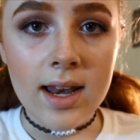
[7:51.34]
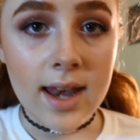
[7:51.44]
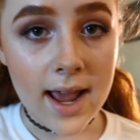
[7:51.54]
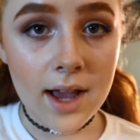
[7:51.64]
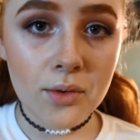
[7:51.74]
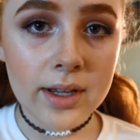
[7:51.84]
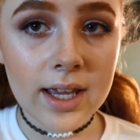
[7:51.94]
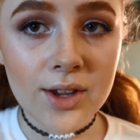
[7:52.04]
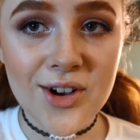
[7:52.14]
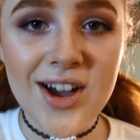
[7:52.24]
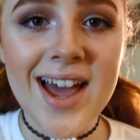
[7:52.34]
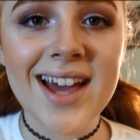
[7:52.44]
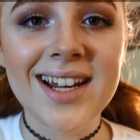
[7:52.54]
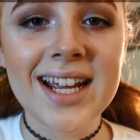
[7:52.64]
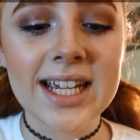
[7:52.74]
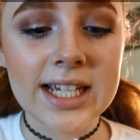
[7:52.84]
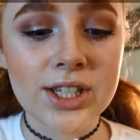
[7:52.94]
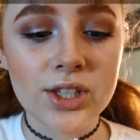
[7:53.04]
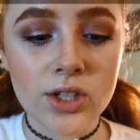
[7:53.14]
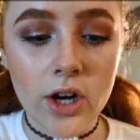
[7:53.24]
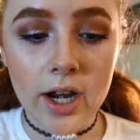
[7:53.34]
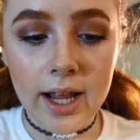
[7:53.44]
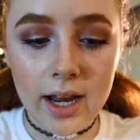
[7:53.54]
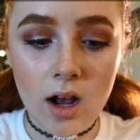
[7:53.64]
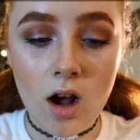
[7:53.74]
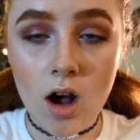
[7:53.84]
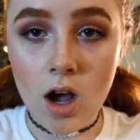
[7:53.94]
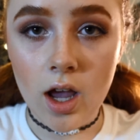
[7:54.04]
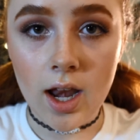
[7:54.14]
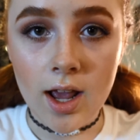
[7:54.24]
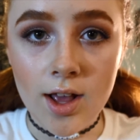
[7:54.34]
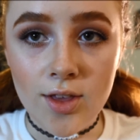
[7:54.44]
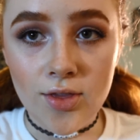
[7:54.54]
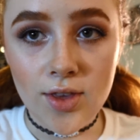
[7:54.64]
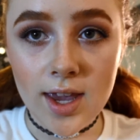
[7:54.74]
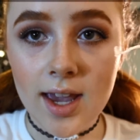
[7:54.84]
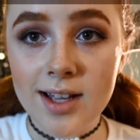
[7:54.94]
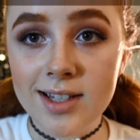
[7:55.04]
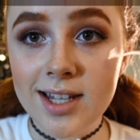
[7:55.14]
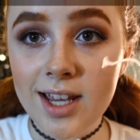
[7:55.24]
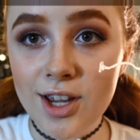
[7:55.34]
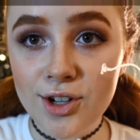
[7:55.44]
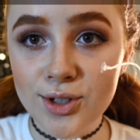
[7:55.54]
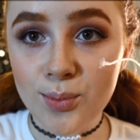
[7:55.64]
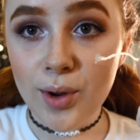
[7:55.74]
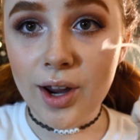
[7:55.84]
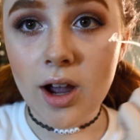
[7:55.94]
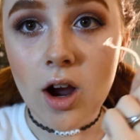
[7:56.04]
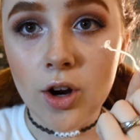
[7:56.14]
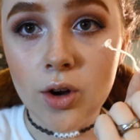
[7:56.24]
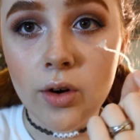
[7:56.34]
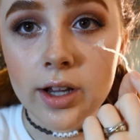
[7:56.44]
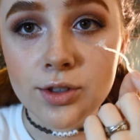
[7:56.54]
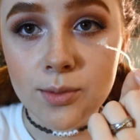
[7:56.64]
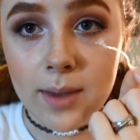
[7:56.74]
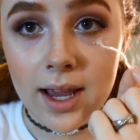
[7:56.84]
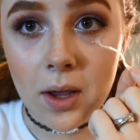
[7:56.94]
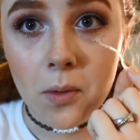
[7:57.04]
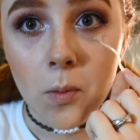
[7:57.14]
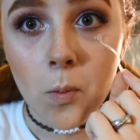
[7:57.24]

Now we can go ahead and get started on the tears we are going to make.